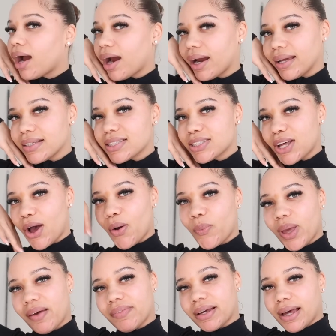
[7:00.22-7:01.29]
all right so
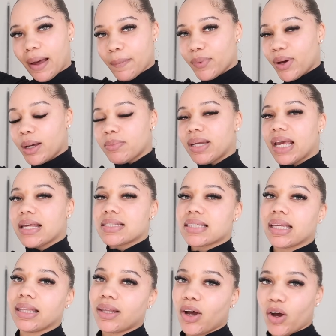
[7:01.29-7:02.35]
we have a couple updates
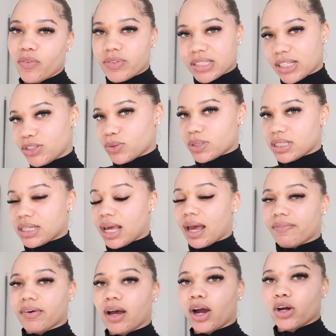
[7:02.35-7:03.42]
in the office as you can see i
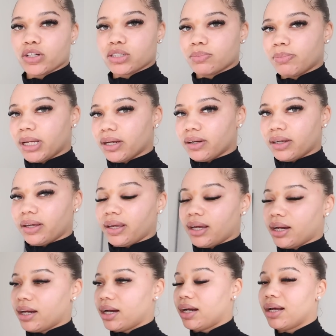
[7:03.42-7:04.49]
have an arch mirror
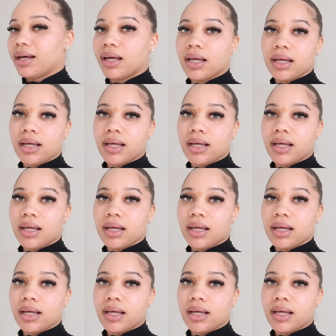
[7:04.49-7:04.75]
here